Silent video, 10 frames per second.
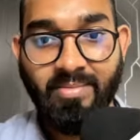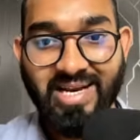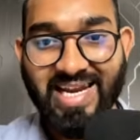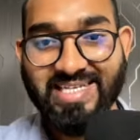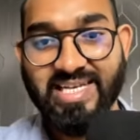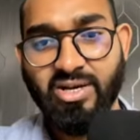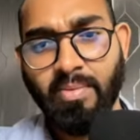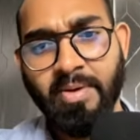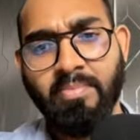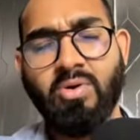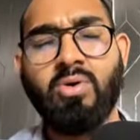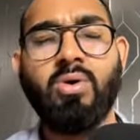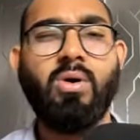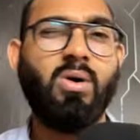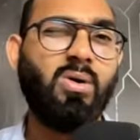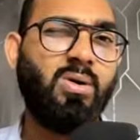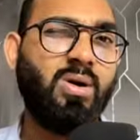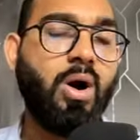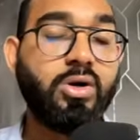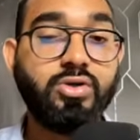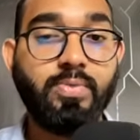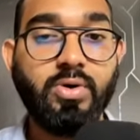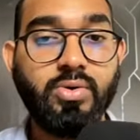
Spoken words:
let's say, November or October